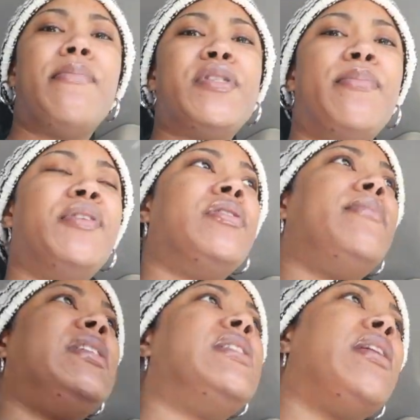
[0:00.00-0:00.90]
I'm supposed to
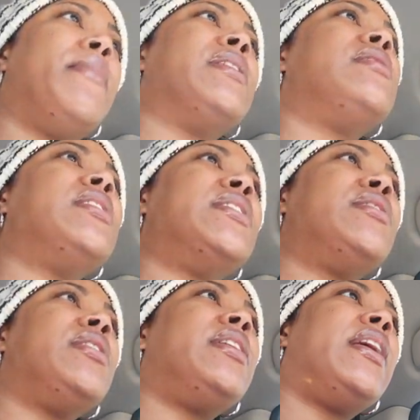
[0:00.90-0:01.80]
be seeing my
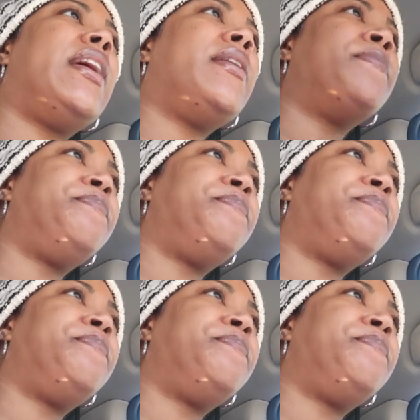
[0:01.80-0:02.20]
sister today.